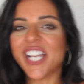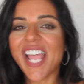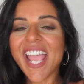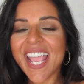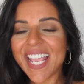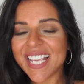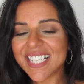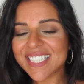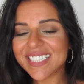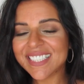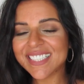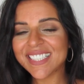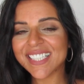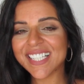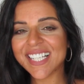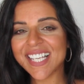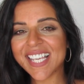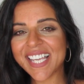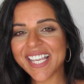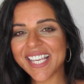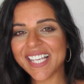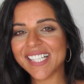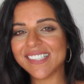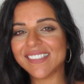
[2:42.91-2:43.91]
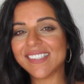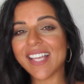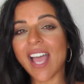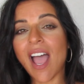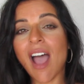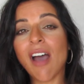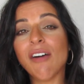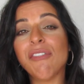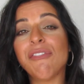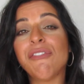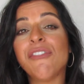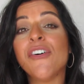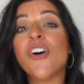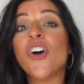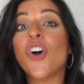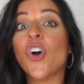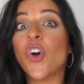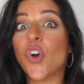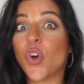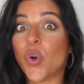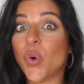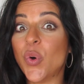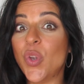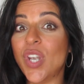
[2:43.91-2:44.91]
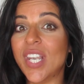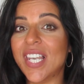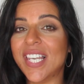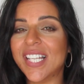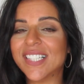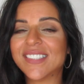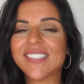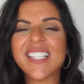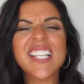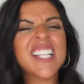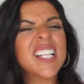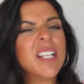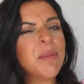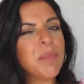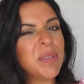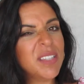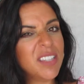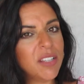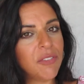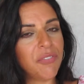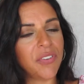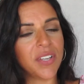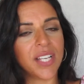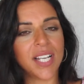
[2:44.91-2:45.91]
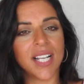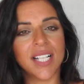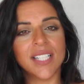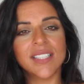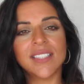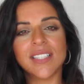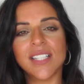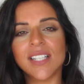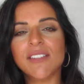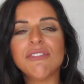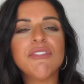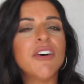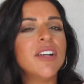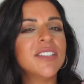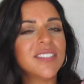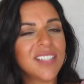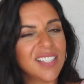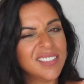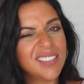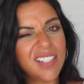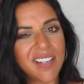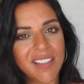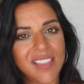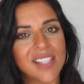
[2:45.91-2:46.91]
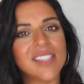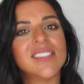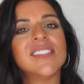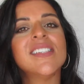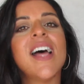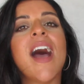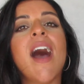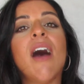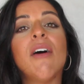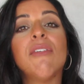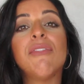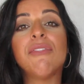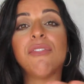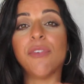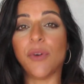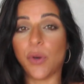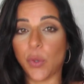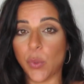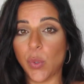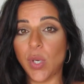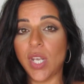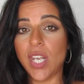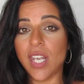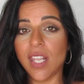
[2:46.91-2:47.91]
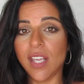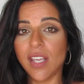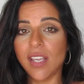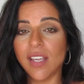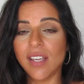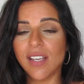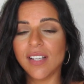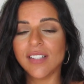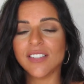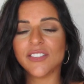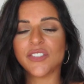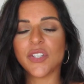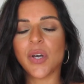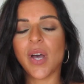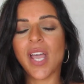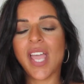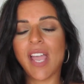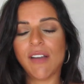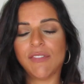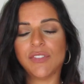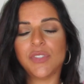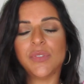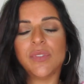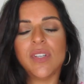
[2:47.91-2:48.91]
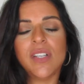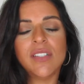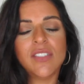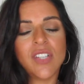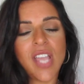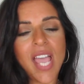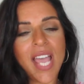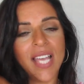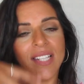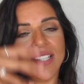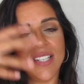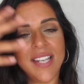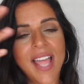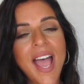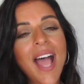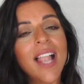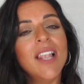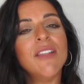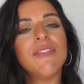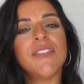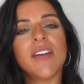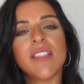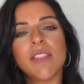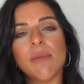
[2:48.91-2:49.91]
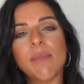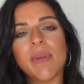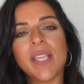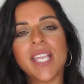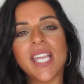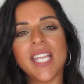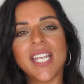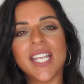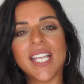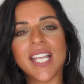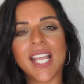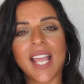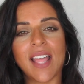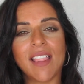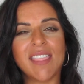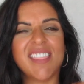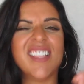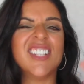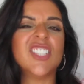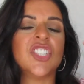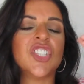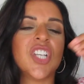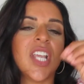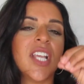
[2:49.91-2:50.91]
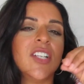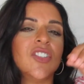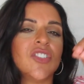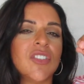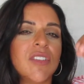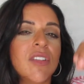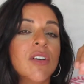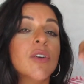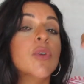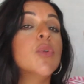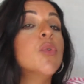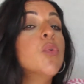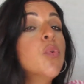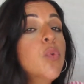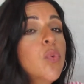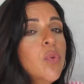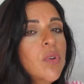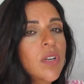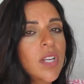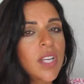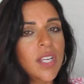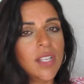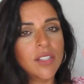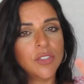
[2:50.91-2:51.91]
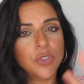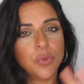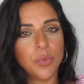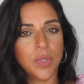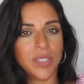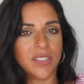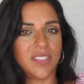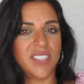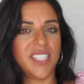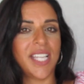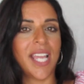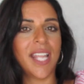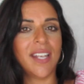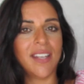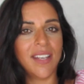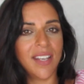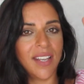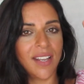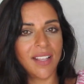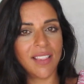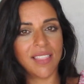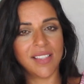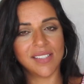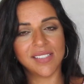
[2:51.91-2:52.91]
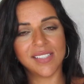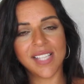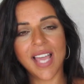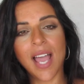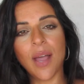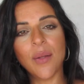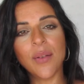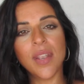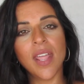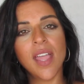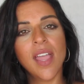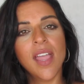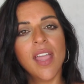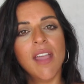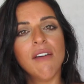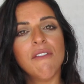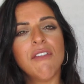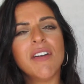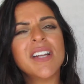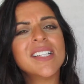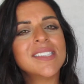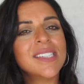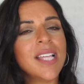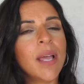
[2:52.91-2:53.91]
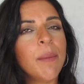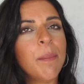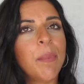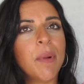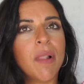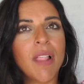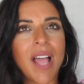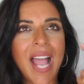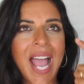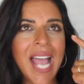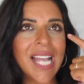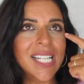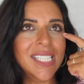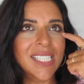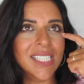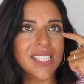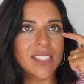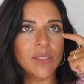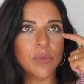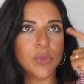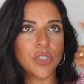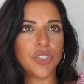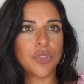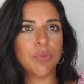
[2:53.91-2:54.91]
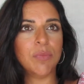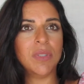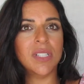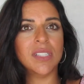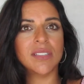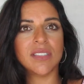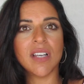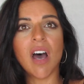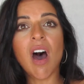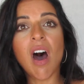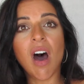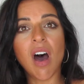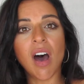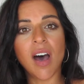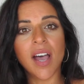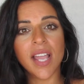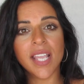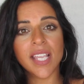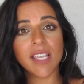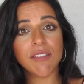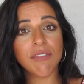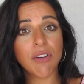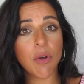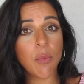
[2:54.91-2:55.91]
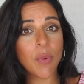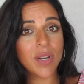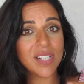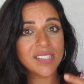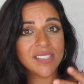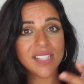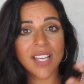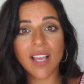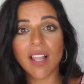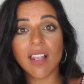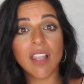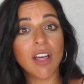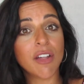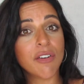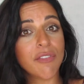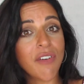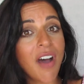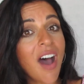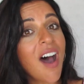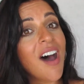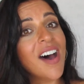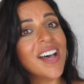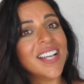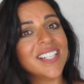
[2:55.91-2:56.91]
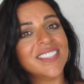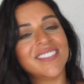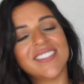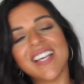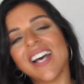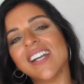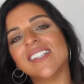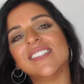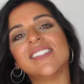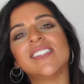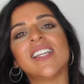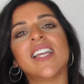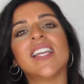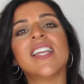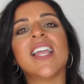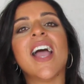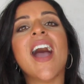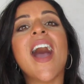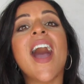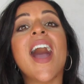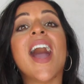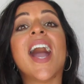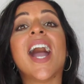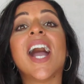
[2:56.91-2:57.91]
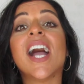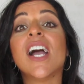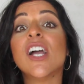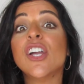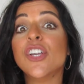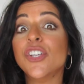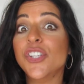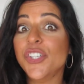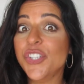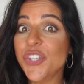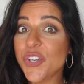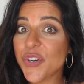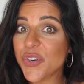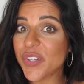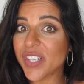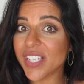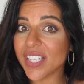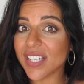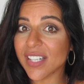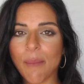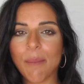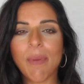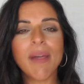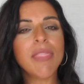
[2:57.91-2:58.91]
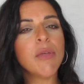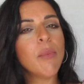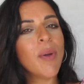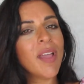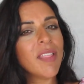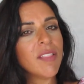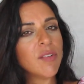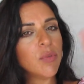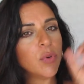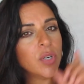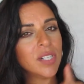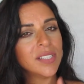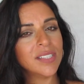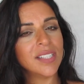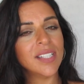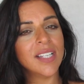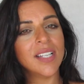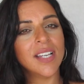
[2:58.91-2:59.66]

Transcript: 8 is af'ul. It's a little bit difficult. It falls under this af'ul. So I have to add an alif at the beginning and then change the u towards the ending, the sound. For example, ayn, which means eye. If I want to say a lot of eyes, I say a'yun. By the way, the word